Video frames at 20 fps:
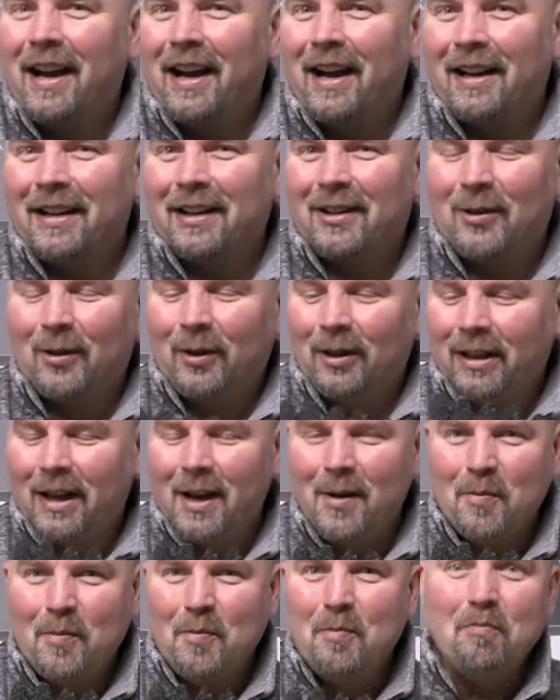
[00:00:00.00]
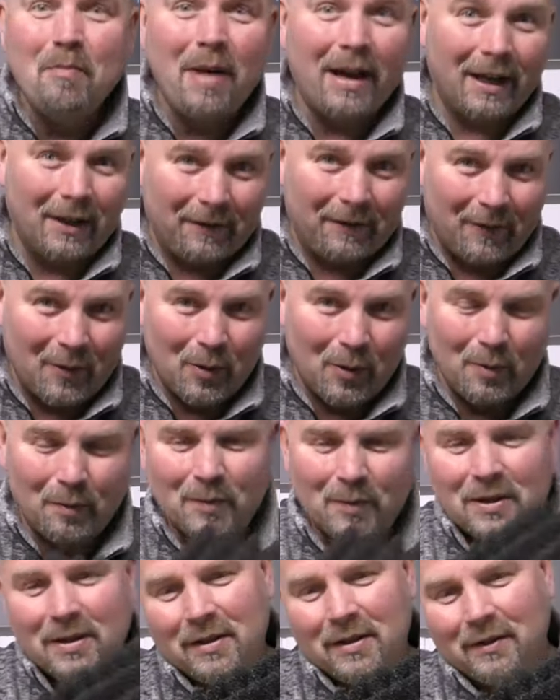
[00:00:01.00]
I call them mega
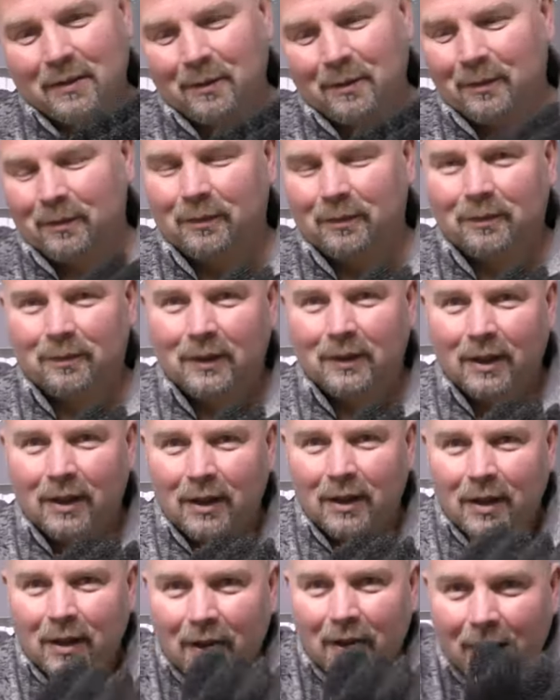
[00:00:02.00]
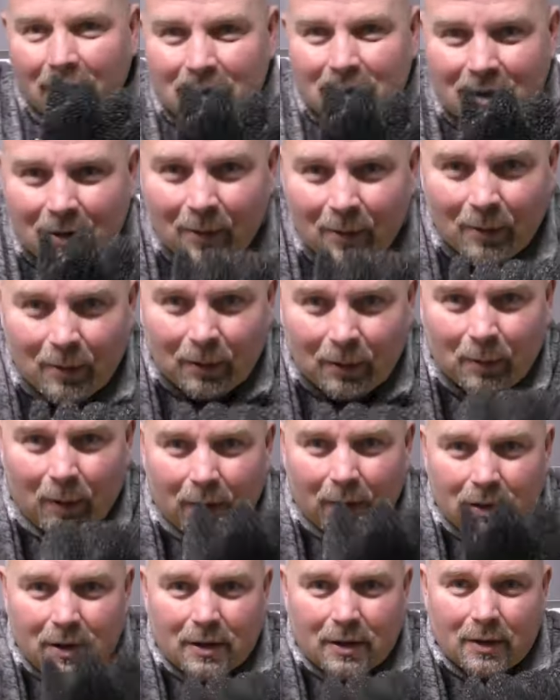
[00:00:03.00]
foams. That's the old
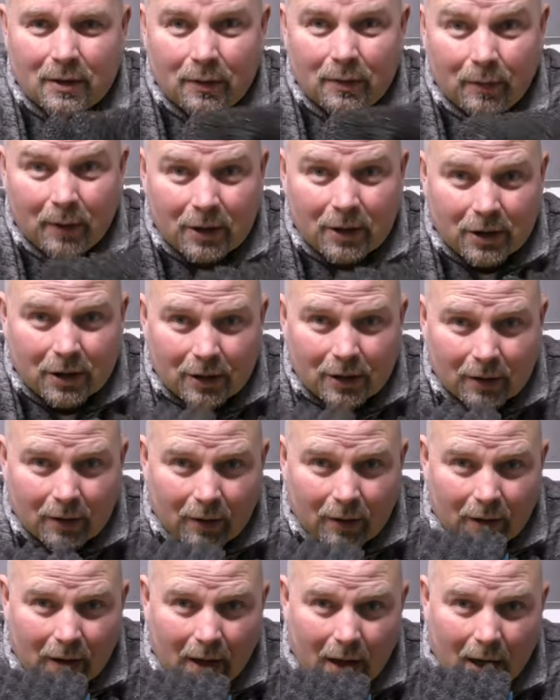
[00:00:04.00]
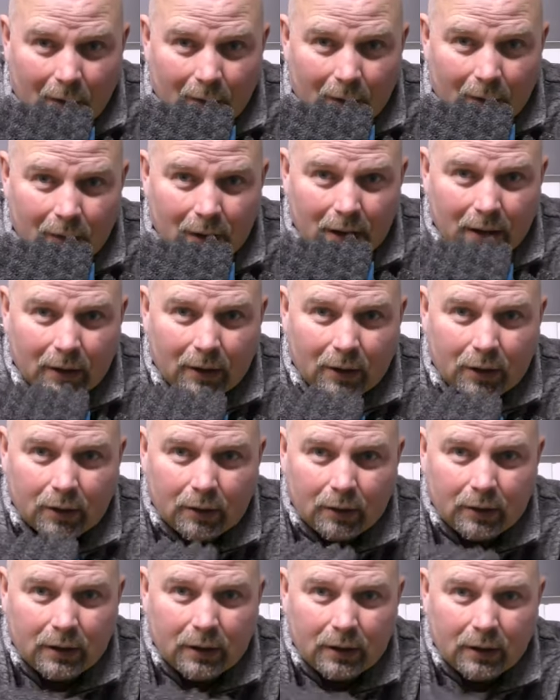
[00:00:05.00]
ones, which have a really
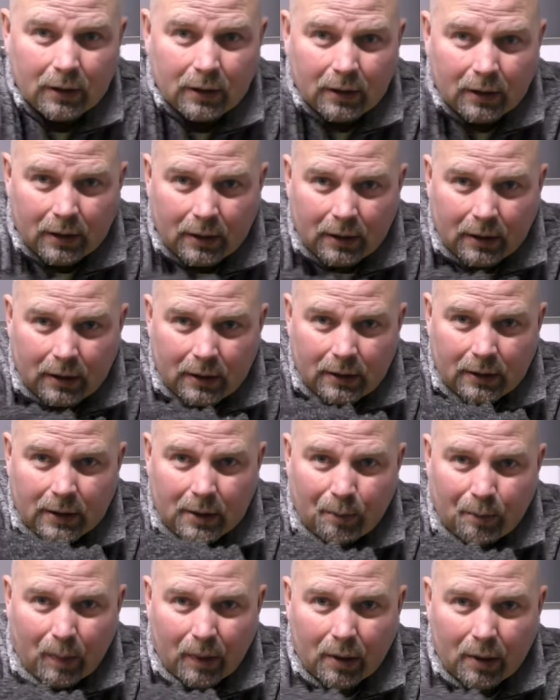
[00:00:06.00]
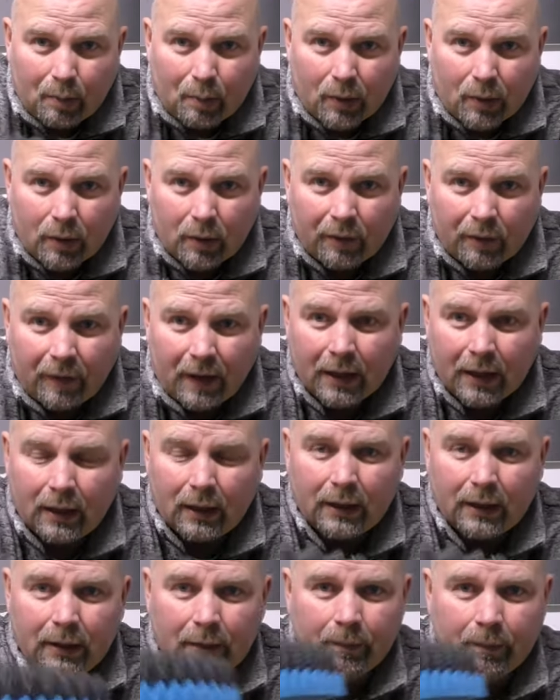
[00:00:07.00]
good deep
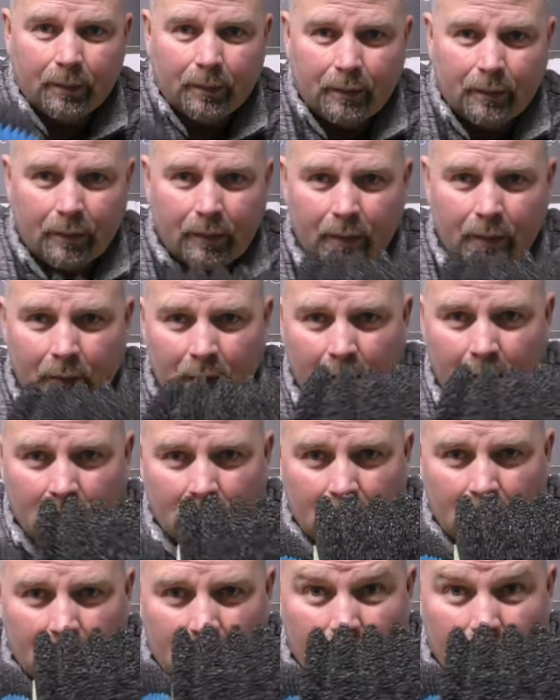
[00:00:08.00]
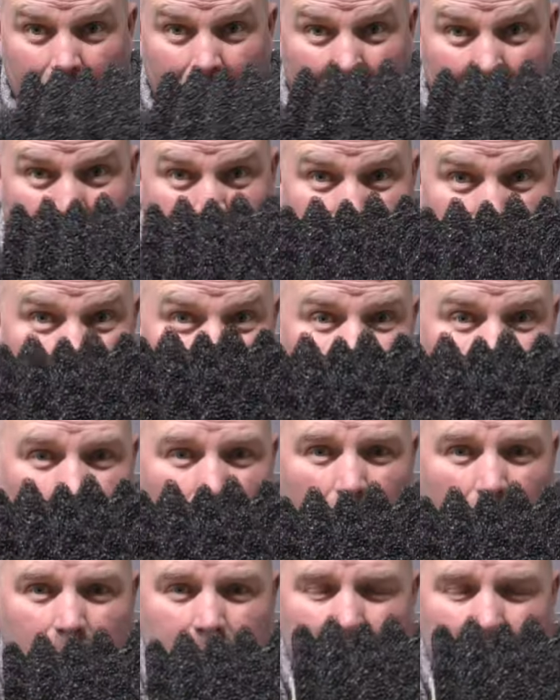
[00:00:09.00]
profile in. And that's the new
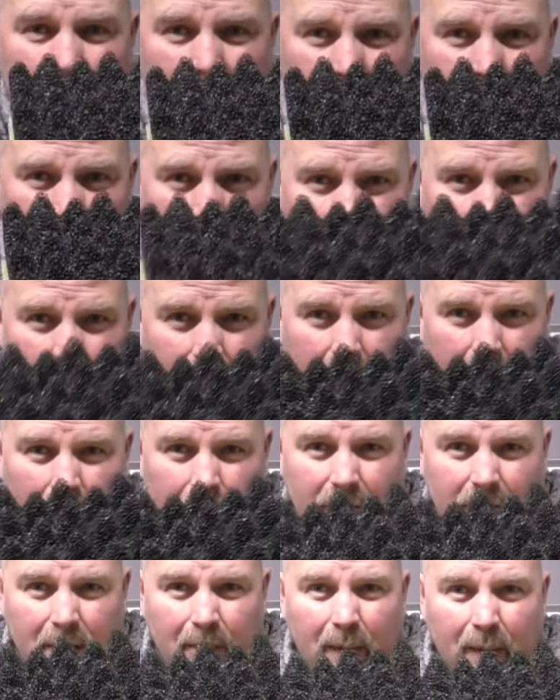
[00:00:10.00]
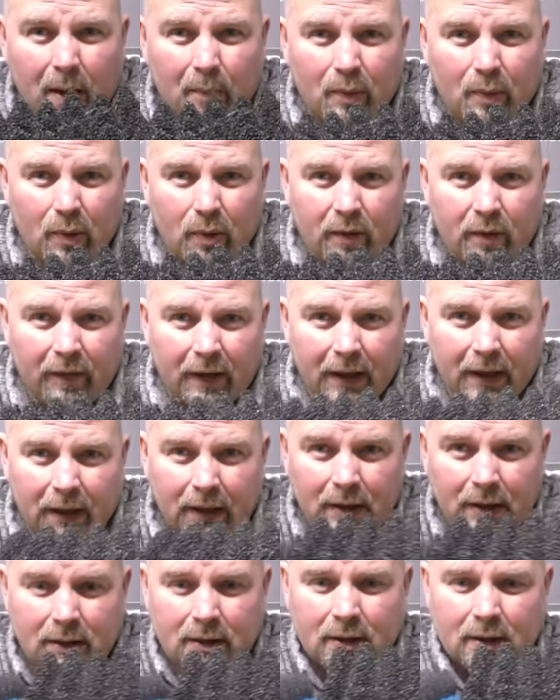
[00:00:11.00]
ones. Look how deep that profile
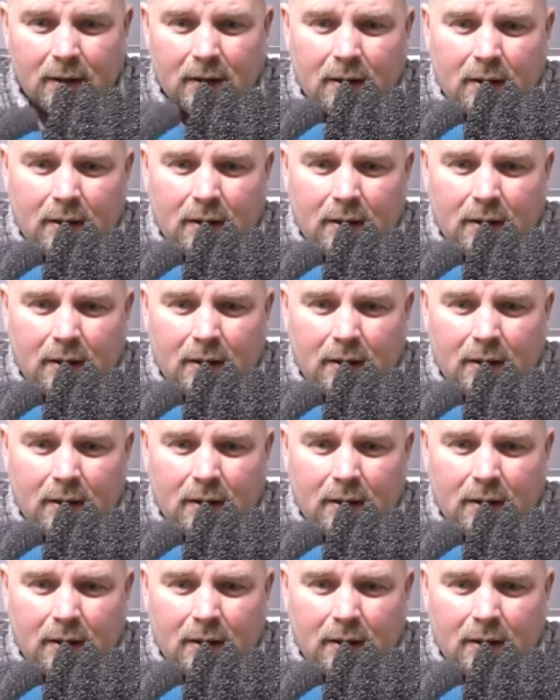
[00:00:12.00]
is.